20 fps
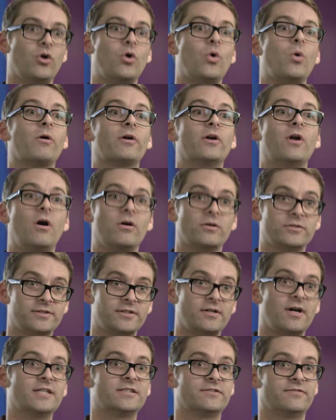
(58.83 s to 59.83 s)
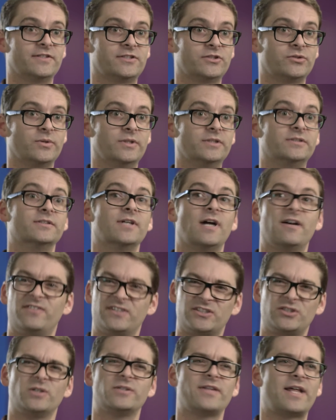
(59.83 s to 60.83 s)
or an oxidized fish oil, a
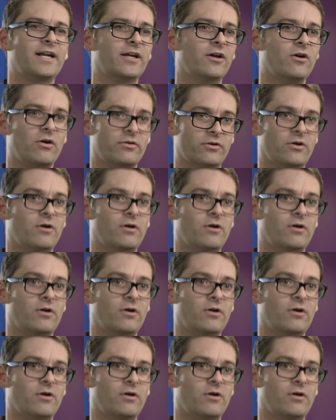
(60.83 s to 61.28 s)
fish oil that had gone